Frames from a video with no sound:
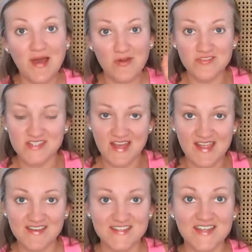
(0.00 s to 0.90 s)

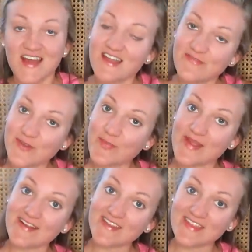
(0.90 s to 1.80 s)
outside because I got a few
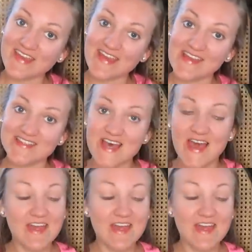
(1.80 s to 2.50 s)
bigger things.